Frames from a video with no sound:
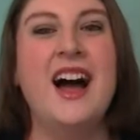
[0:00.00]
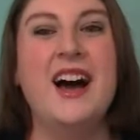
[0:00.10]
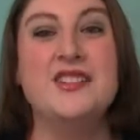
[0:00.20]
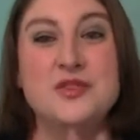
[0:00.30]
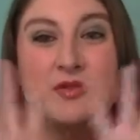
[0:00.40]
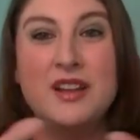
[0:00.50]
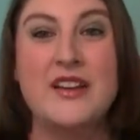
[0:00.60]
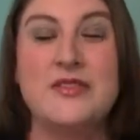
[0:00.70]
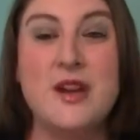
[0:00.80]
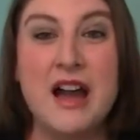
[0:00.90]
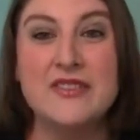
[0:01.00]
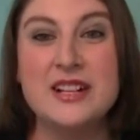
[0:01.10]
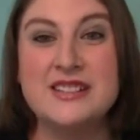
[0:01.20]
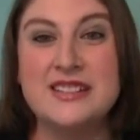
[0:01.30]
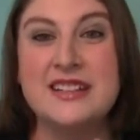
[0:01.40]
uh, do if you have
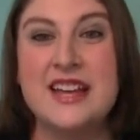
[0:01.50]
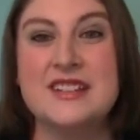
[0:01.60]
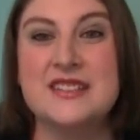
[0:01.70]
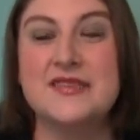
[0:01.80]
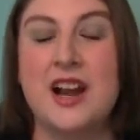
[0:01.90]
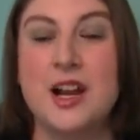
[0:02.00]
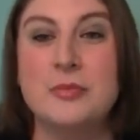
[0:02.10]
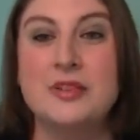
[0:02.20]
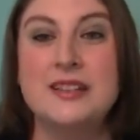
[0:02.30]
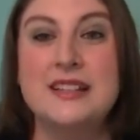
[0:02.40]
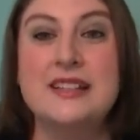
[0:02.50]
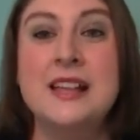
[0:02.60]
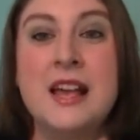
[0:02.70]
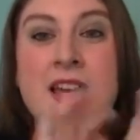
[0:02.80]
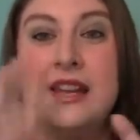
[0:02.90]
not seen Catching Fire,
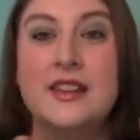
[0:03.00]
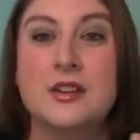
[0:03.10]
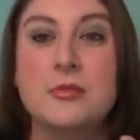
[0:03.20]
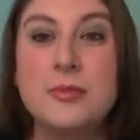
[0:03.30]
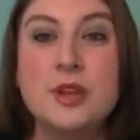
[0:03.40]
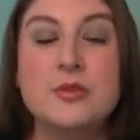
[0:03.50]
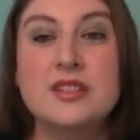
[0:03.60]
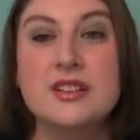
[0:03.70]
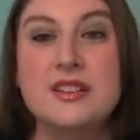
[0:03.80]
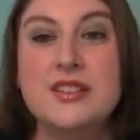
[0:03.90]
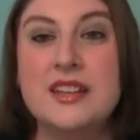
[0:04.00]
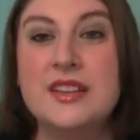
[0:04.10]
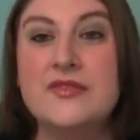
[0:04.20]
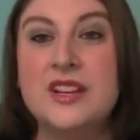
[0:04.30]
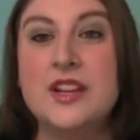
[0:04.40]
please either mute
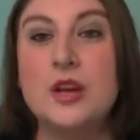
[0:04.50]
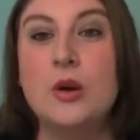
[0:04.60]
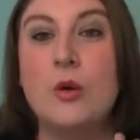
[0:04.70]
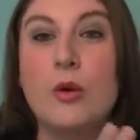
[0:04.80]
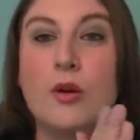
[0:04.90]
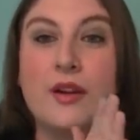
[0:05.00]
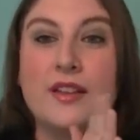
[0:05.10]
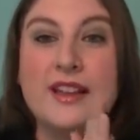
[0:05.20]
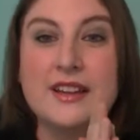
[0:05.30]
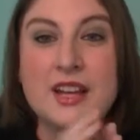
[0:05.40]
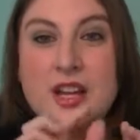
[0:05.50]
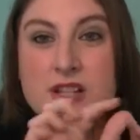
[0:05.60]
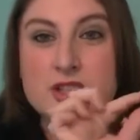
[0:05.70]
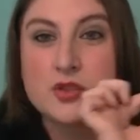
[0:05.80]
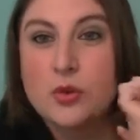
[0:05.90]
the video or like
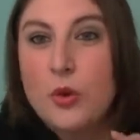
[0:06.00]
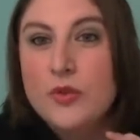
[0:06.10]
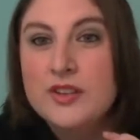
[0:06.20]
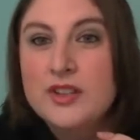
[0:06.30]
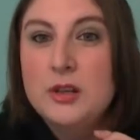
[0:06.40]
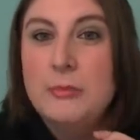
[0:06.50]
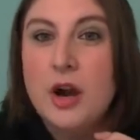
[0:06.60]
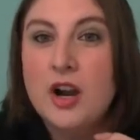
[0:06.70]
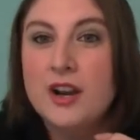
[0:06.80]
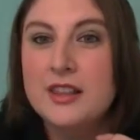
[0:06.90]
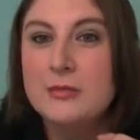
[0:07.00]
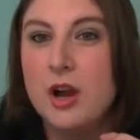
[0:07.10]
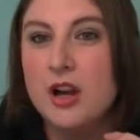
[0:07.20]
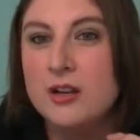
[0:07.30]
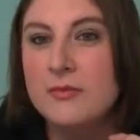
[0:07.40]
scroll the little bar at the
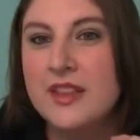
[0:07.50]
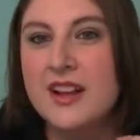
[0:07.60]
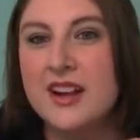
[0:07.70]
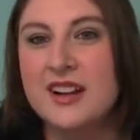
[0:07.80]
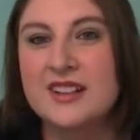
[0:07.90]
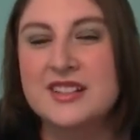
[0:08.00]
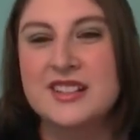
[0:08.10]
bottom there